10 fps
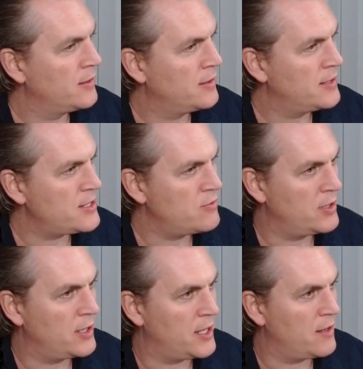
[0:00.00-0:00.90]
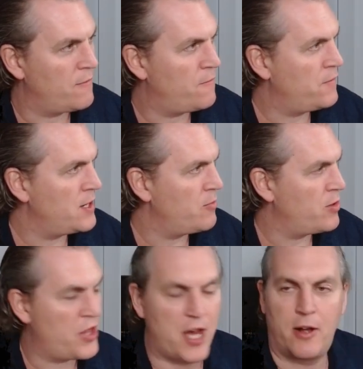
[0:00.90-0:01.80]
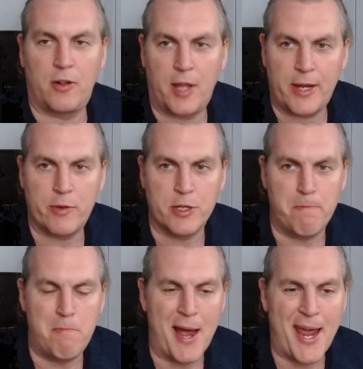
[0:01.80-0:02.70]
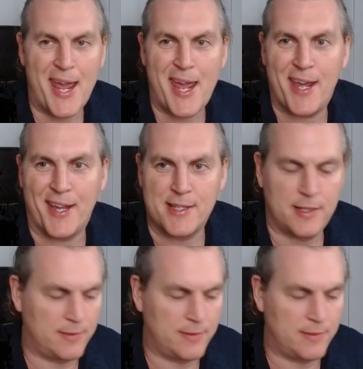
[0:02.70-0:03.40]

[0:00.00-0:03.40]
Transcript: Doesn't really fit in with our language. Band.